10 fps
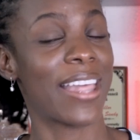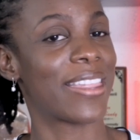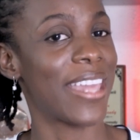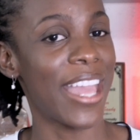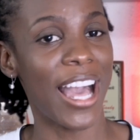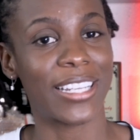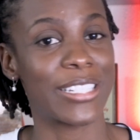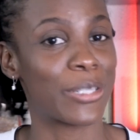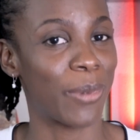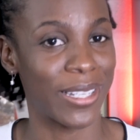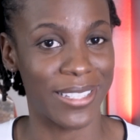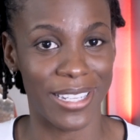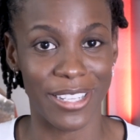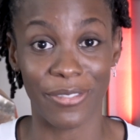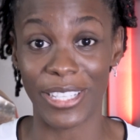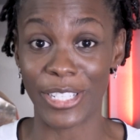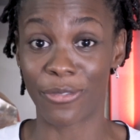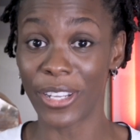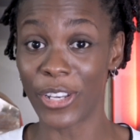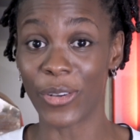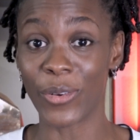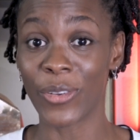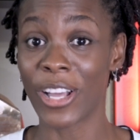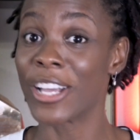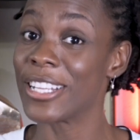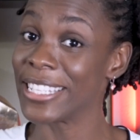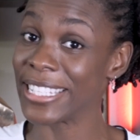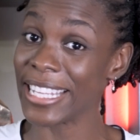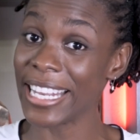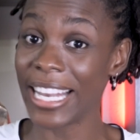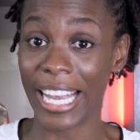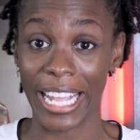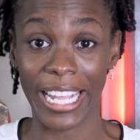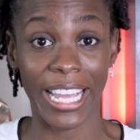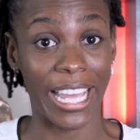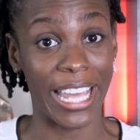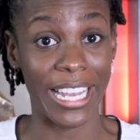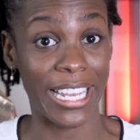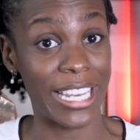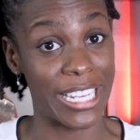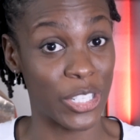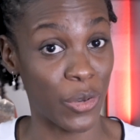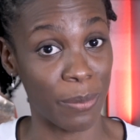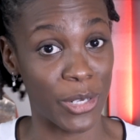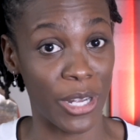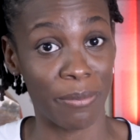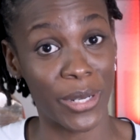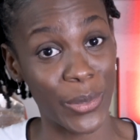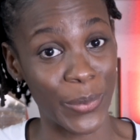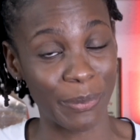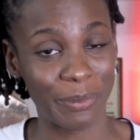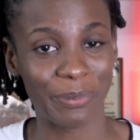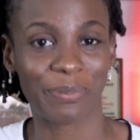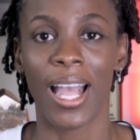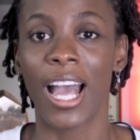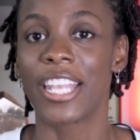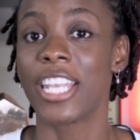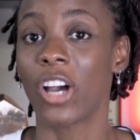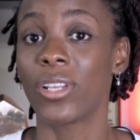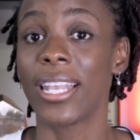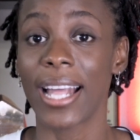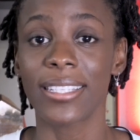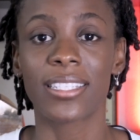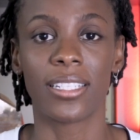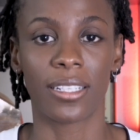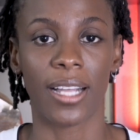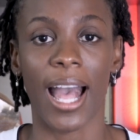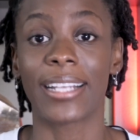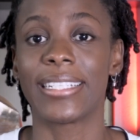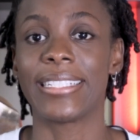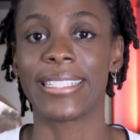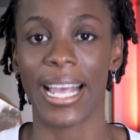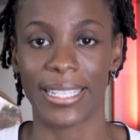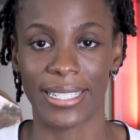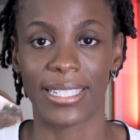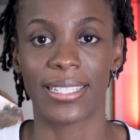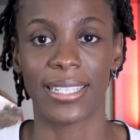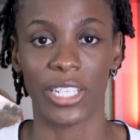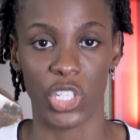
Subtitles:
They are the sponsors of this video. See the link in the description below. Now let's look at the TESTACY